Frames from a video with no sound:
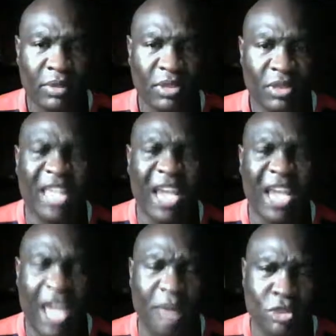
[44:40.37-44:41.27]
They
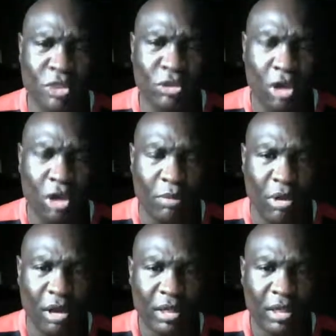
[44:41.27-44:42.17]
can't help you no
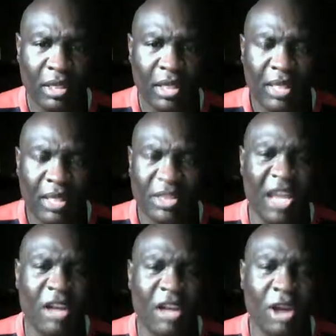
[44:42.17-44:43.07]
more.
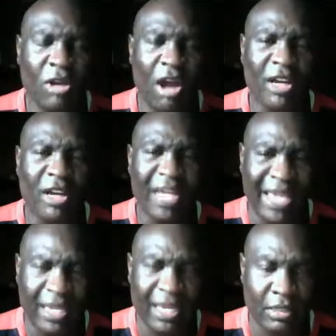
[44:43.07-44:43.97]
They are no longer
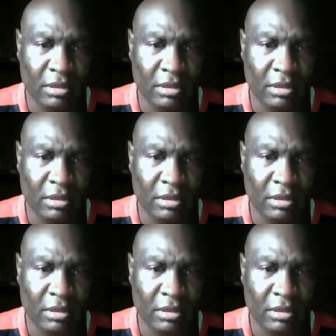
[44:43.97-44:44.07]
here.